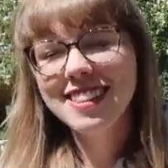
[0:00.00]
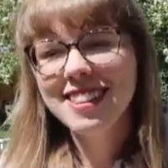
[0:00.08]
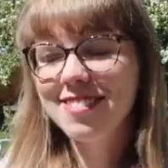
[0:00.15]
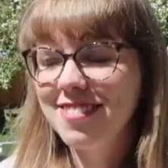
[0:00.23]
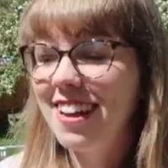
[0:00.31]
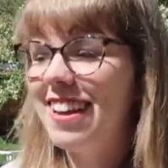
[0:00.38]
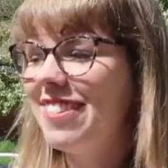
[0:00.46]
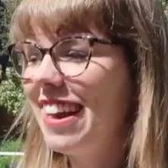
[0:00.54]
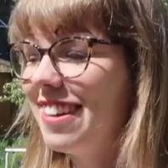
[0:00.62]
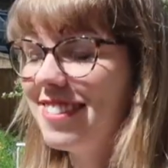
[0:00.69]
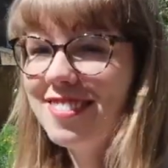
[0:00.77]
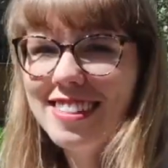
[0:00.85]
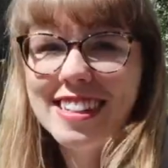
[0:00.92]
worth of wear
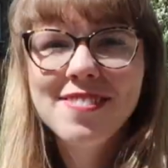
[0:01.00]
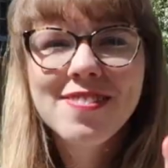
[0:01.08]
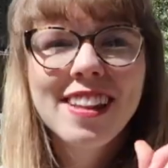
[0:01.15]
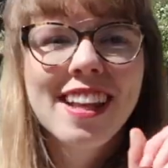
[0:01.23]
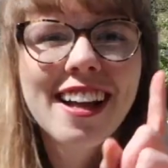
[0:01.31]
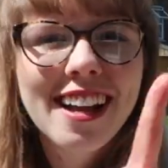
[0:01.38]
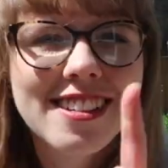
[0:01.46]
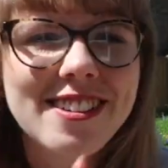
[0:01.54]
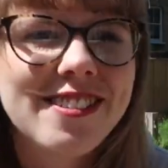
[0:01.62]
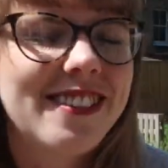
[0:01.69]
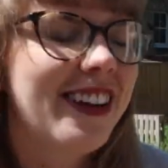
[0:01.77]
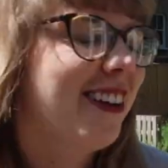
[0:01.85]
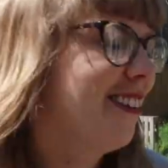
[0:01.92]
out of it? I don't